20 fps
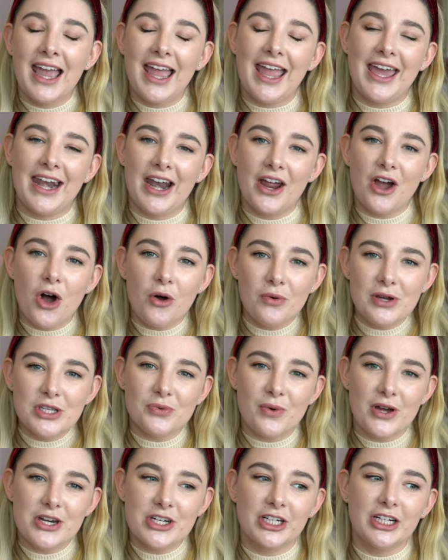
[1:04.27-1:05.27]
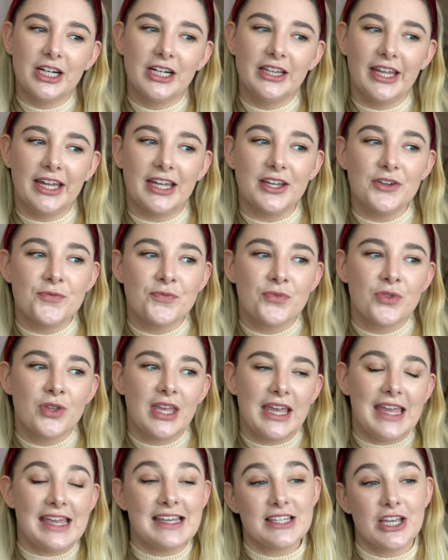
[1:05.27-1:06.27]
and I always wondered, like,
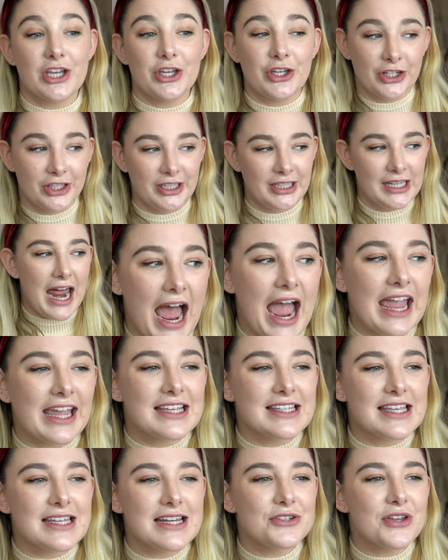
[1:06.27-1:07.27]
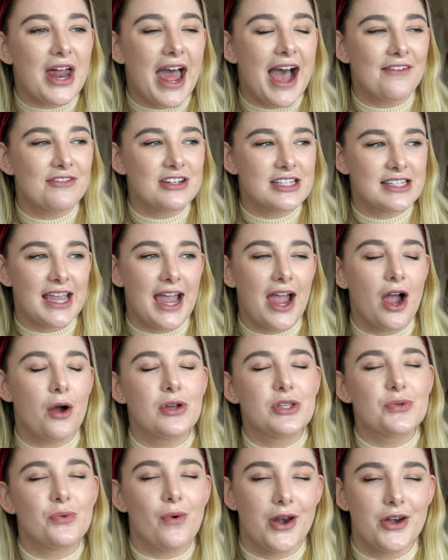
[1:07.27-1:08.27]
is it good? I guess I don't have to say I
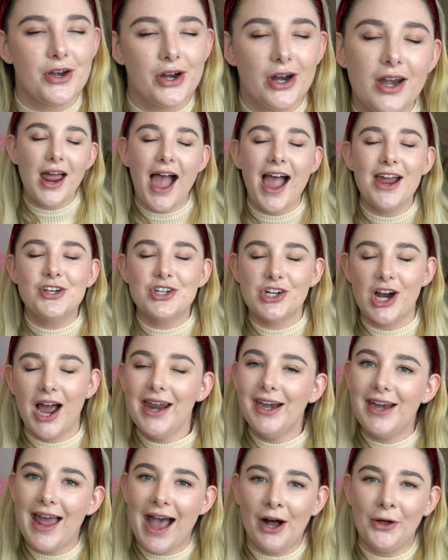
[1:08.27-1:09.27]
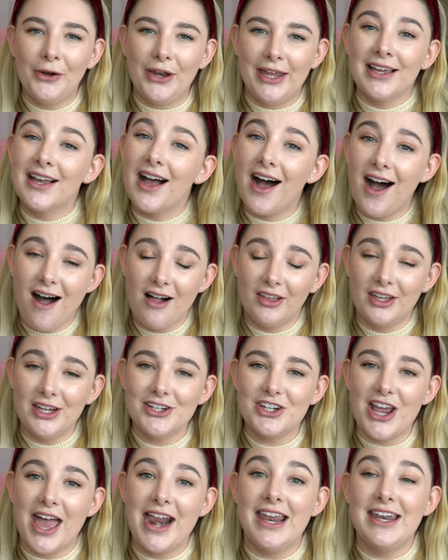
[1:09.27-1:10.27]
always wondered. I tried it out in
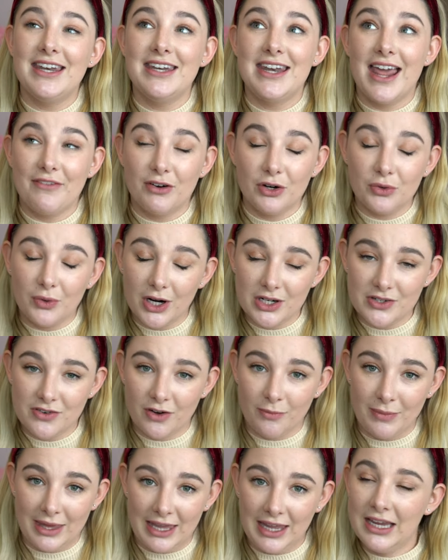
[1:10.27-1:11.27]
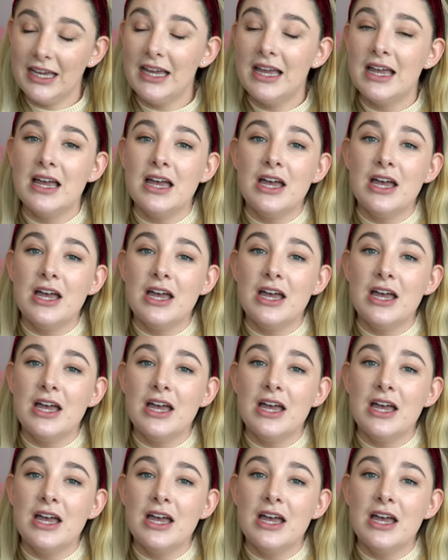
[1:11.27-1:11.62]
college and it never worked for me.